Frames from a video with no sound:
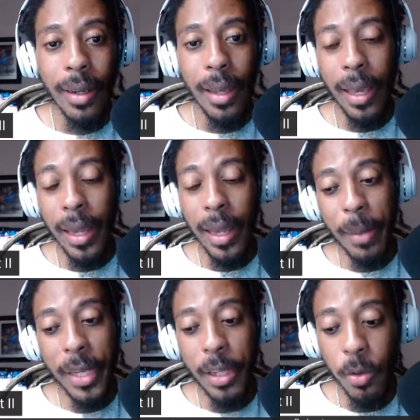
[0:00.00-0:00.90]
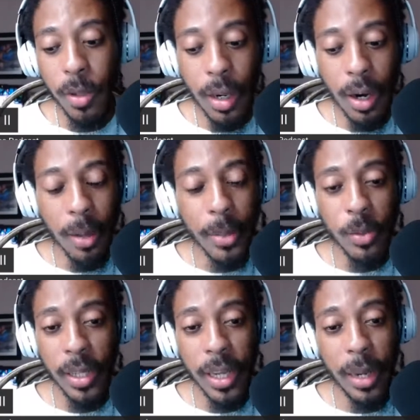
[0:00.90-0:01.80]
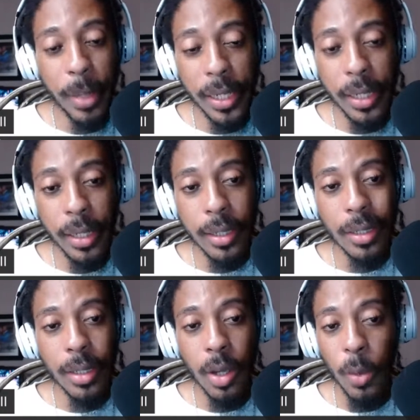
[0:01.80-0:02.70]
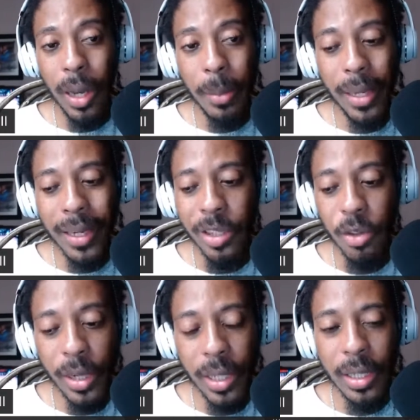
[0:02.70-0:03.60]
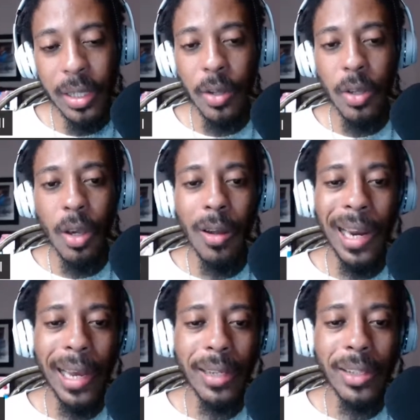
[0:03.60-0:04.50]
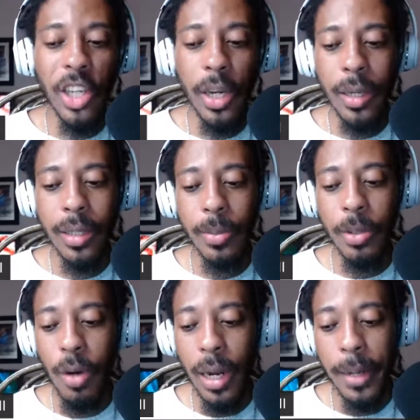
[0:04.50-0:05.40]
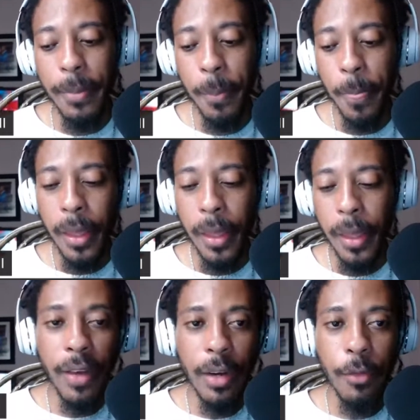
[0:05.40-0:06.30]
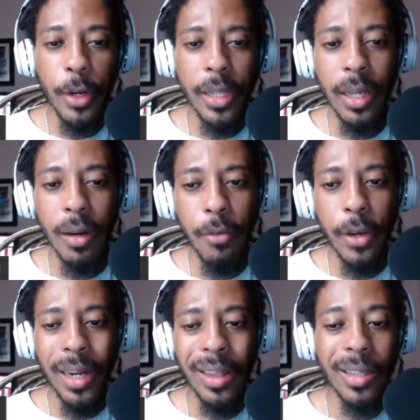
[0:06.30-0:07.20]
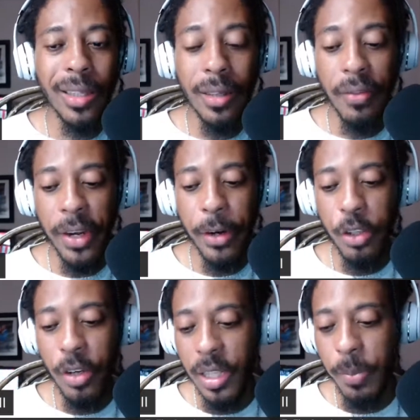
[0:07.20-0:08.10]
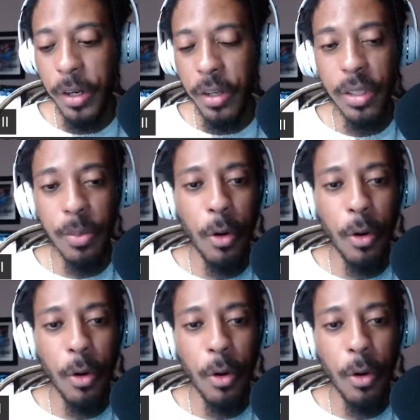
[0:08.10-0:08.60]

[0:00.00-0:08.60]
and I be doing garbage with their money. So, I mean, it's crazy. So y'all like, share, subscribe, invite a friend, tell a friend. And this is a very transparent